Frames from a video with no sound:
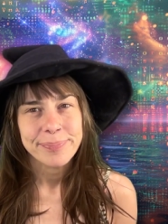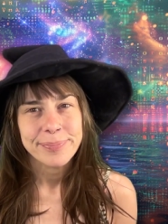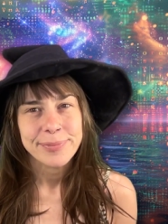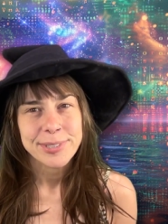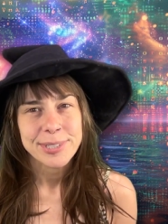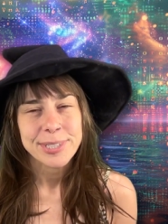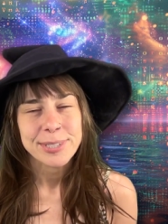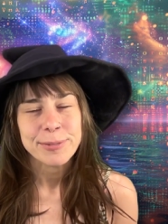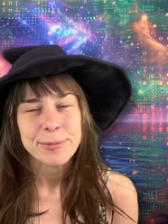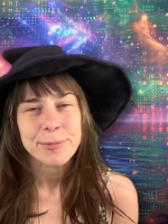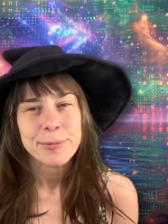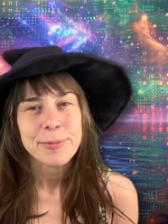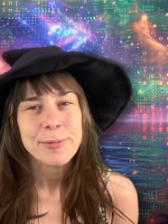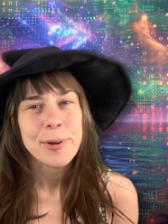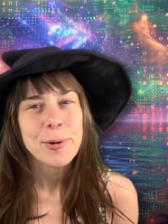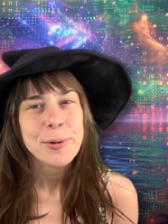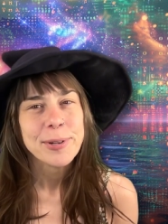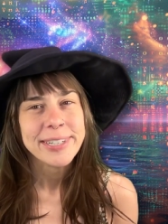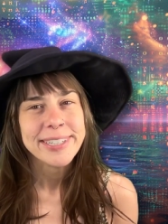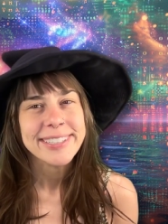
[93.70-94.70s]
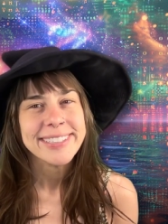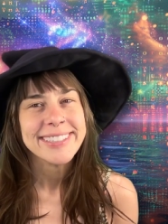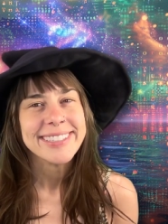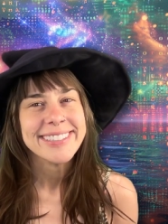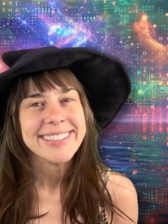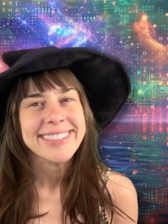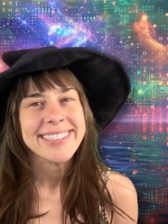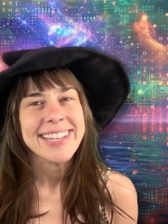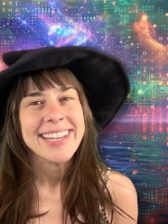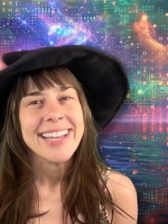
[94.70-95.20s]
Just
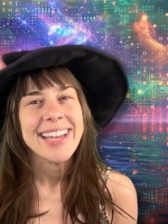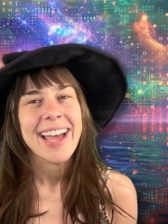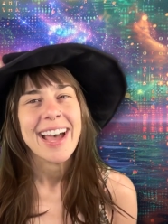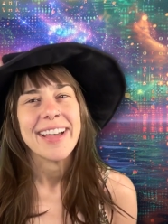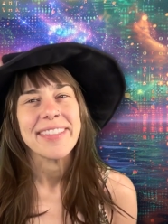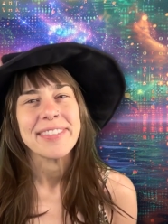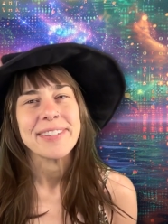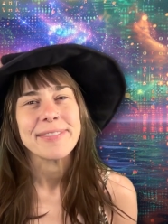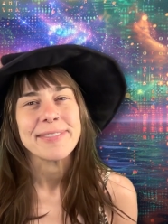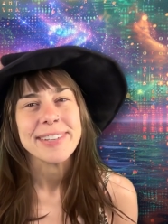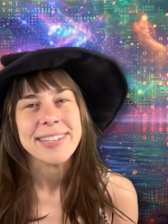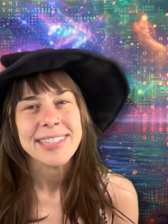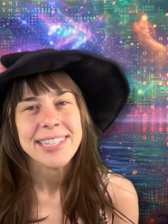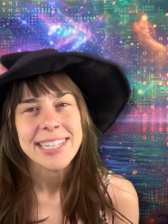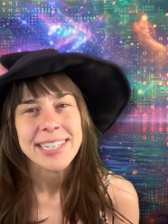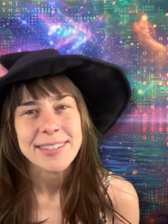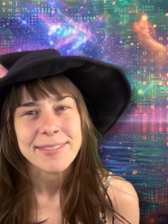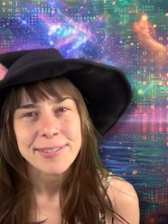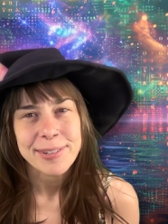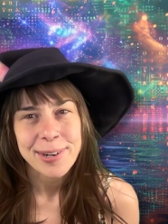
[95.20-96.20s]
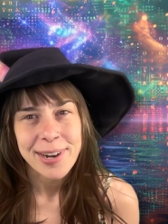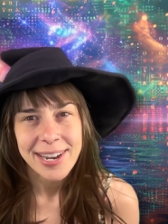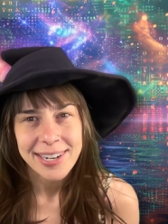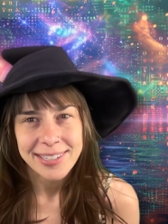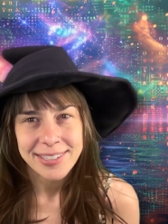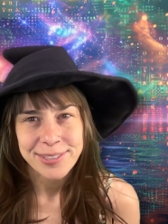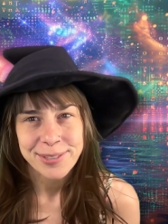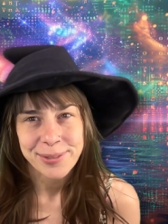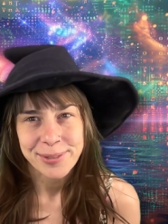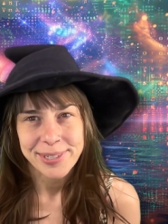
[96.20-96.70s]
focus on the feeling of
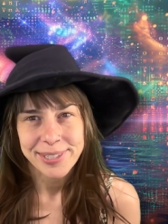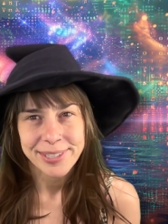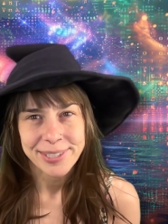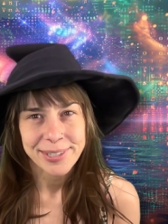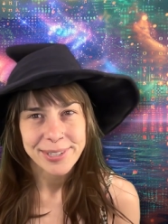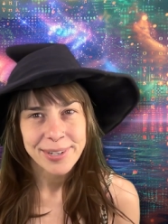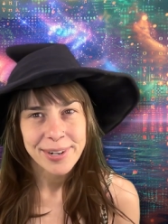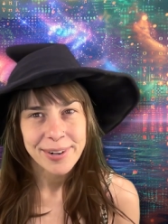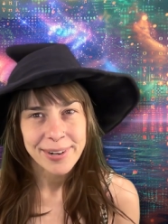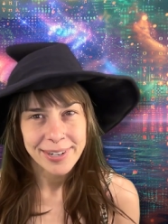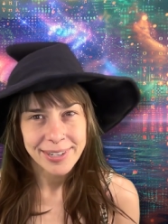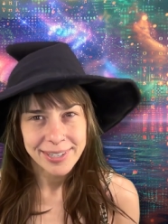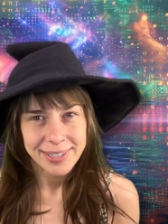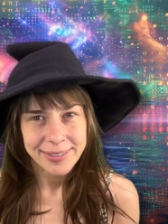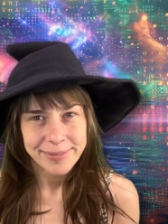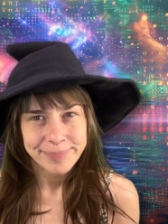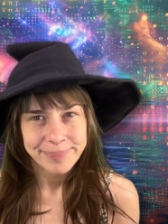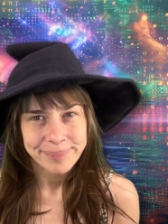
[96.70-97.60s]
gratitude in your heart.